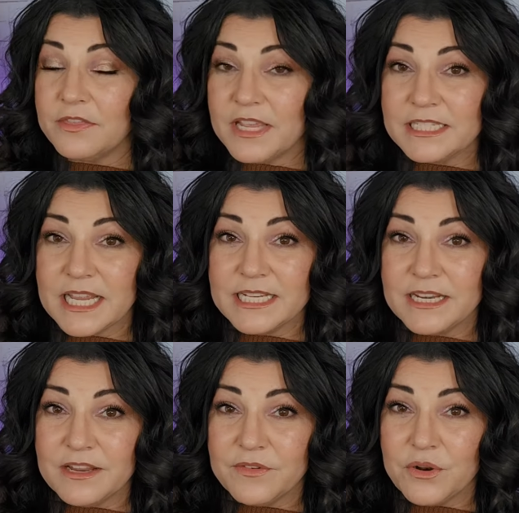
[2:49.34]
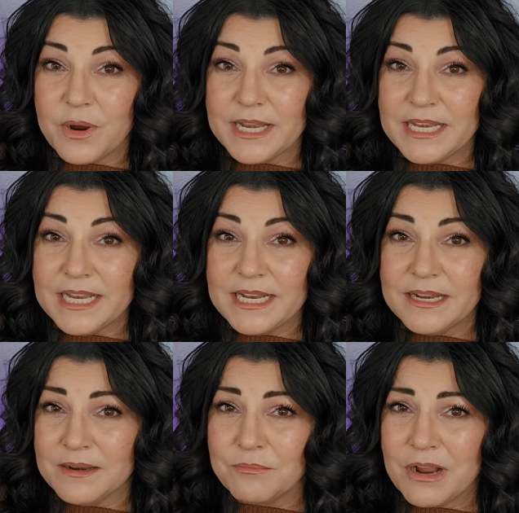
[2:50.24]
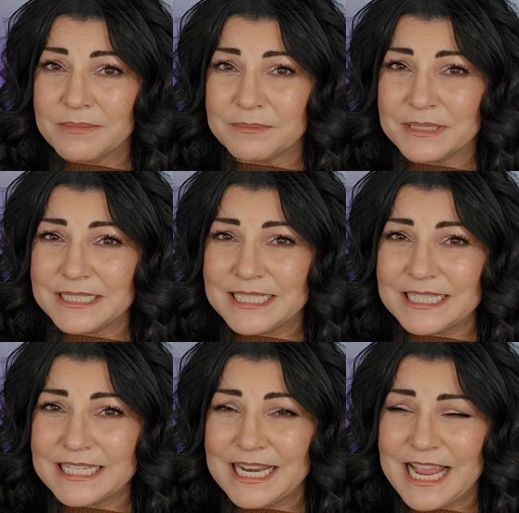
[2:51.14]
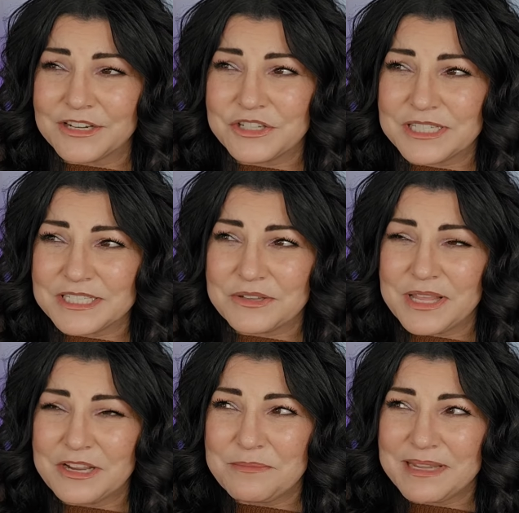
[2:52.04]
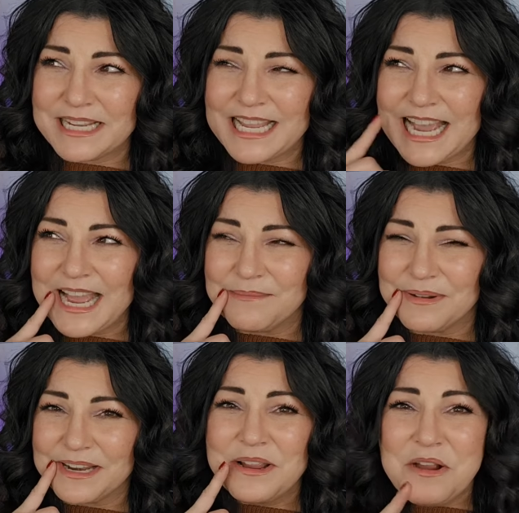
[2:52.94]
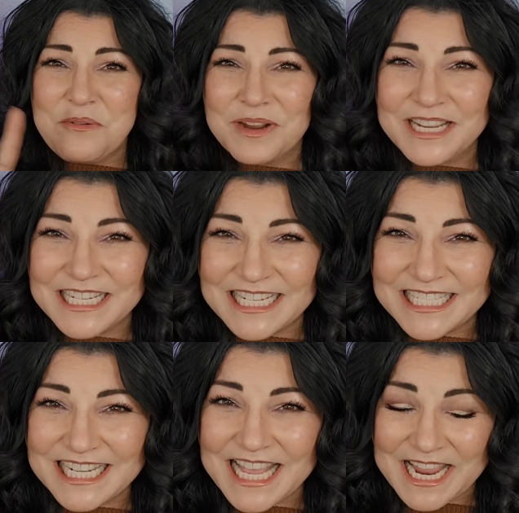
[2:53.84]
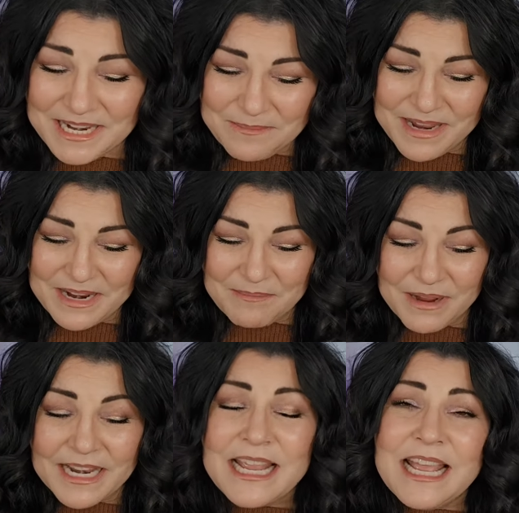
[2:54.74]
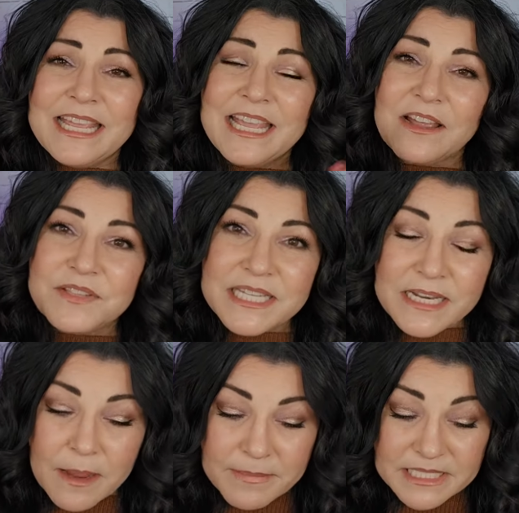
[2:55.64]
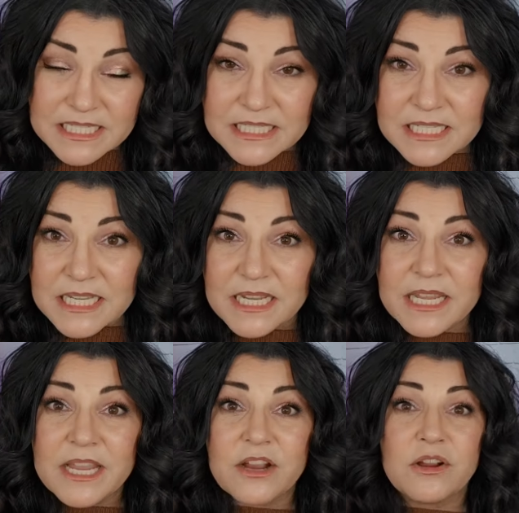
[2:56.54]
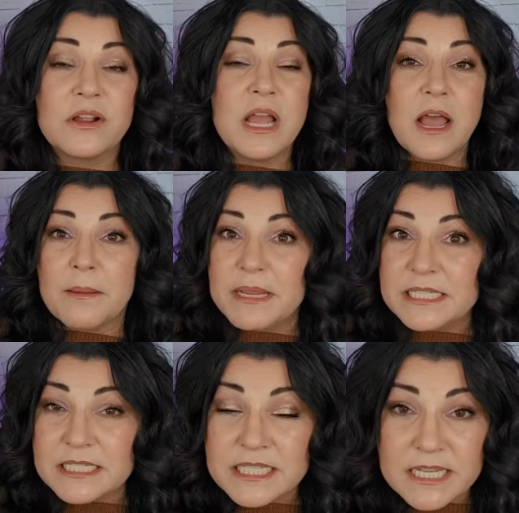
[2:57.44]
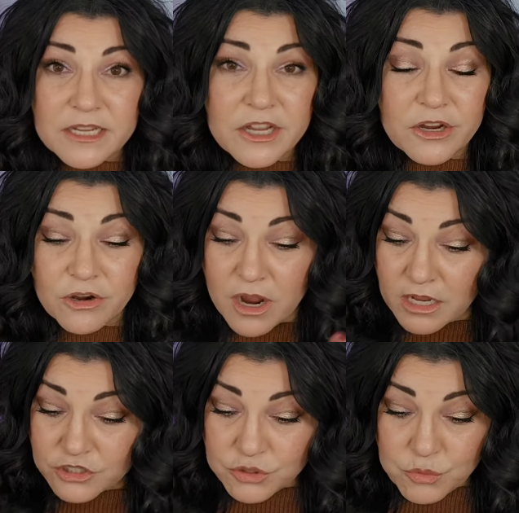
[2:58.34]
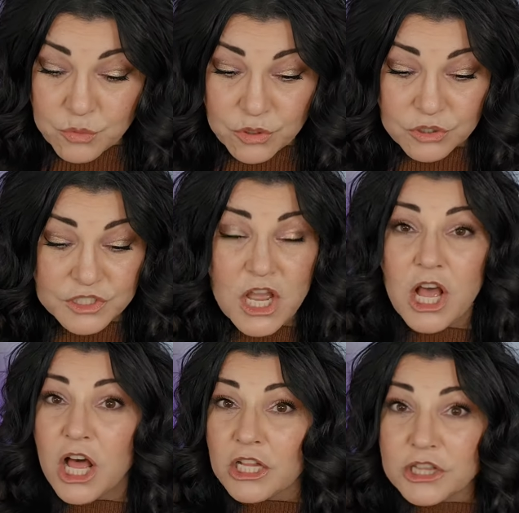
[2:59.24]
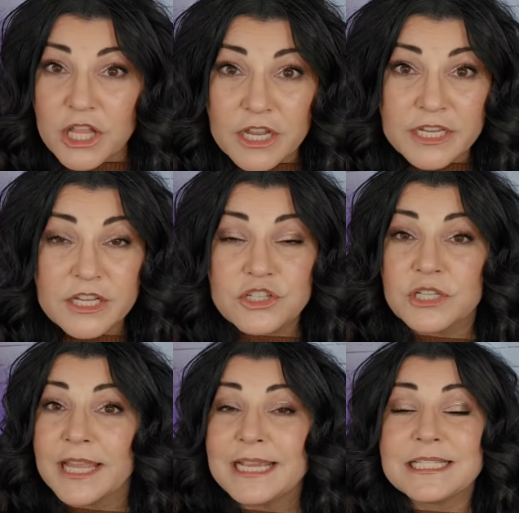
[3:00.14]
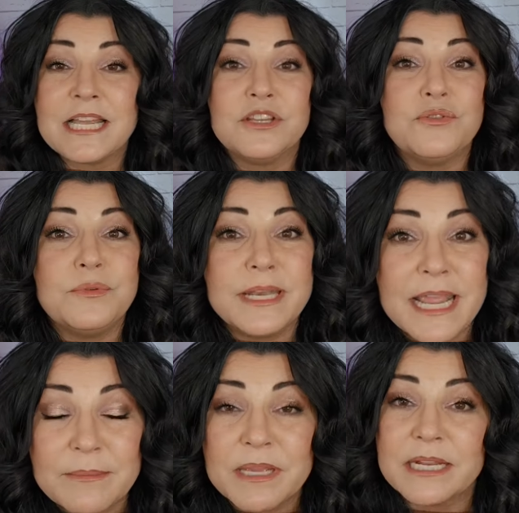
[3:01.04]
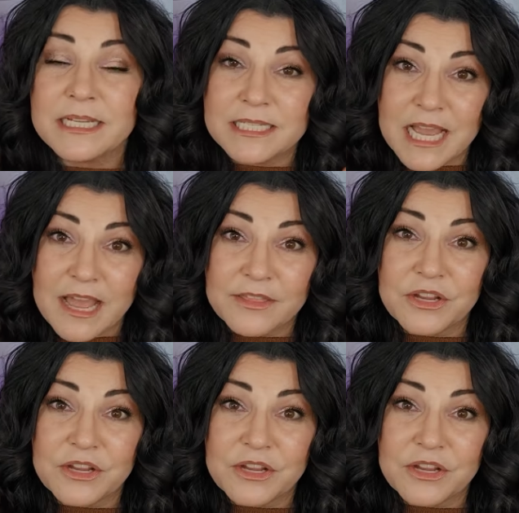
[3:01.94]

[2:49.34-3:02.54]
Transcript: things I didn't even know I needed and probably didn't actually. So that could be a con, but we'll get into that in a minute. But yeah, I've seen amazing skincare tools, luggage. Like I said, you name it, it's on